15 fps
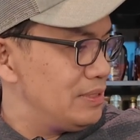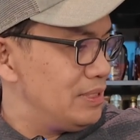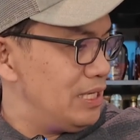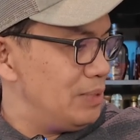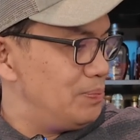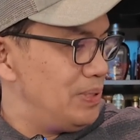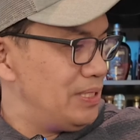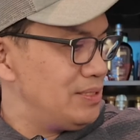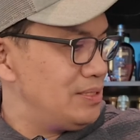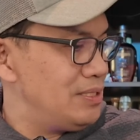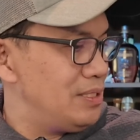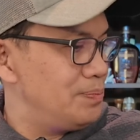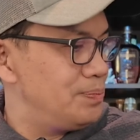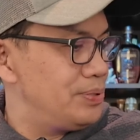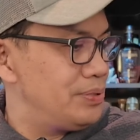I picked
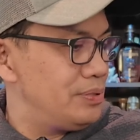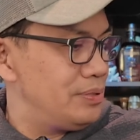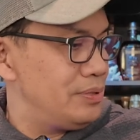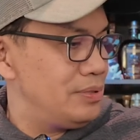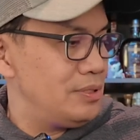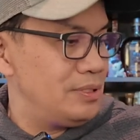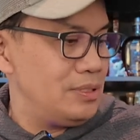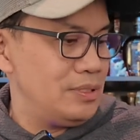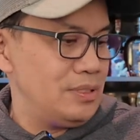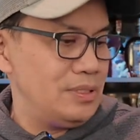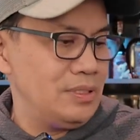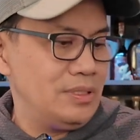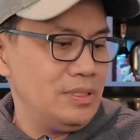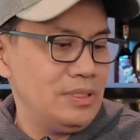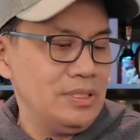up
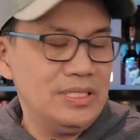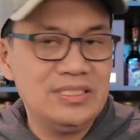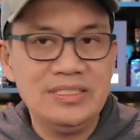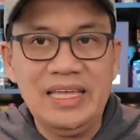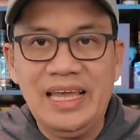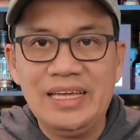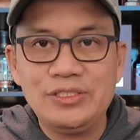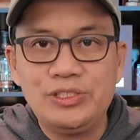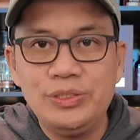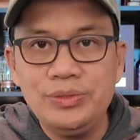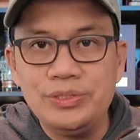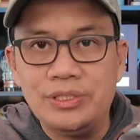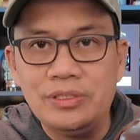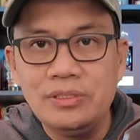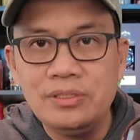a Stag
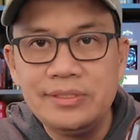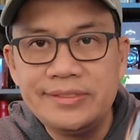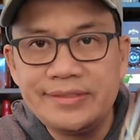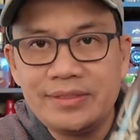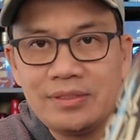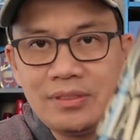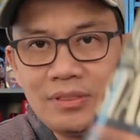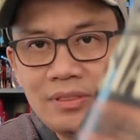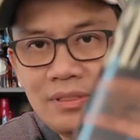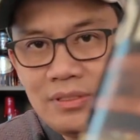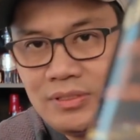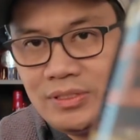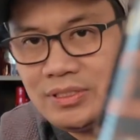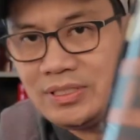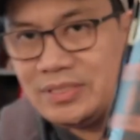Junior.
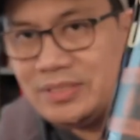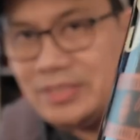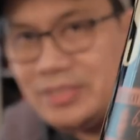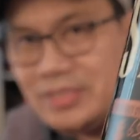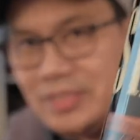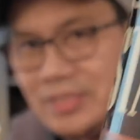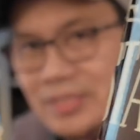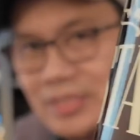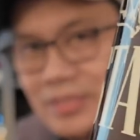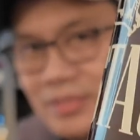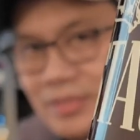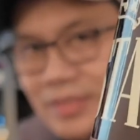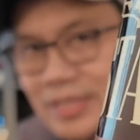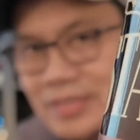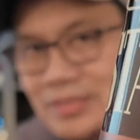As you can see,
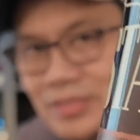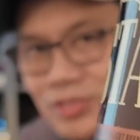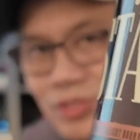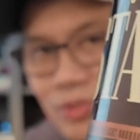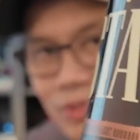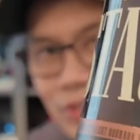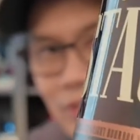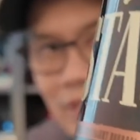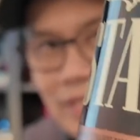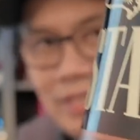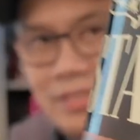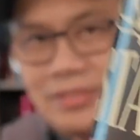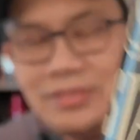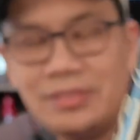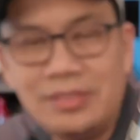still has the Junior on
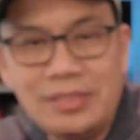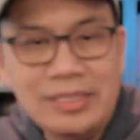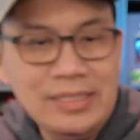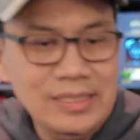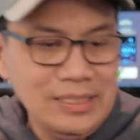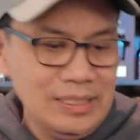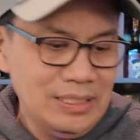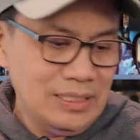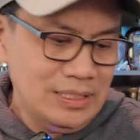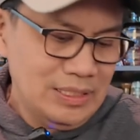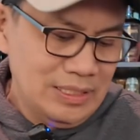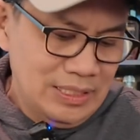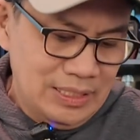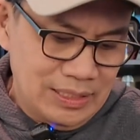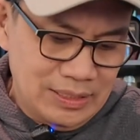it.
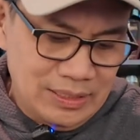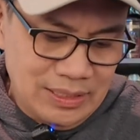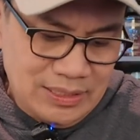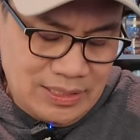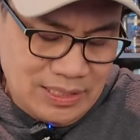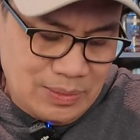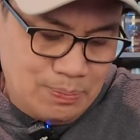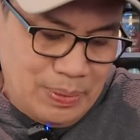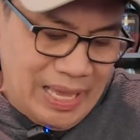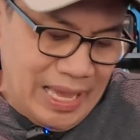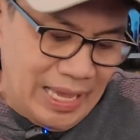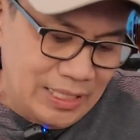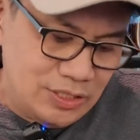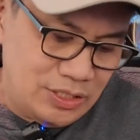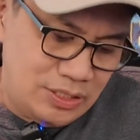This is
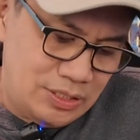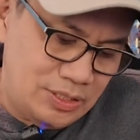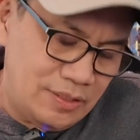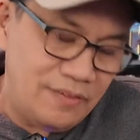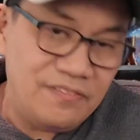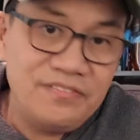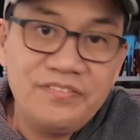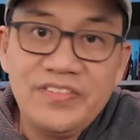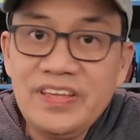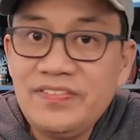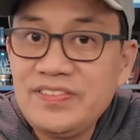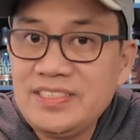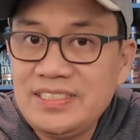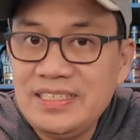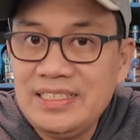batch
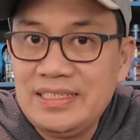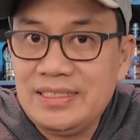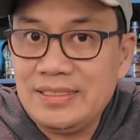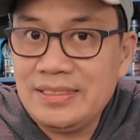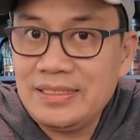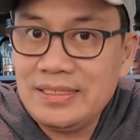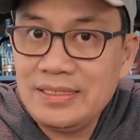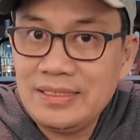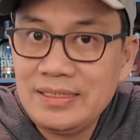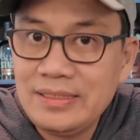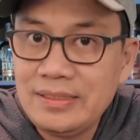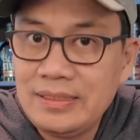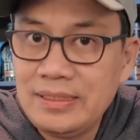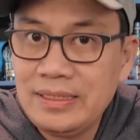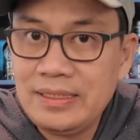15.
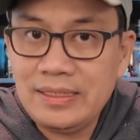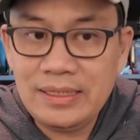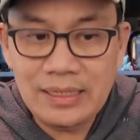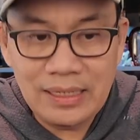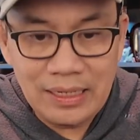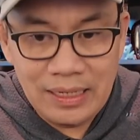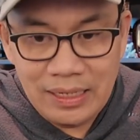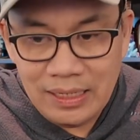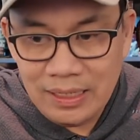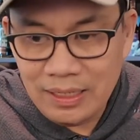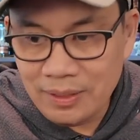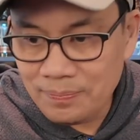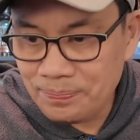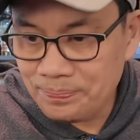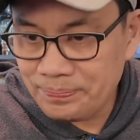
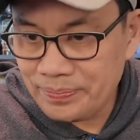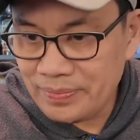I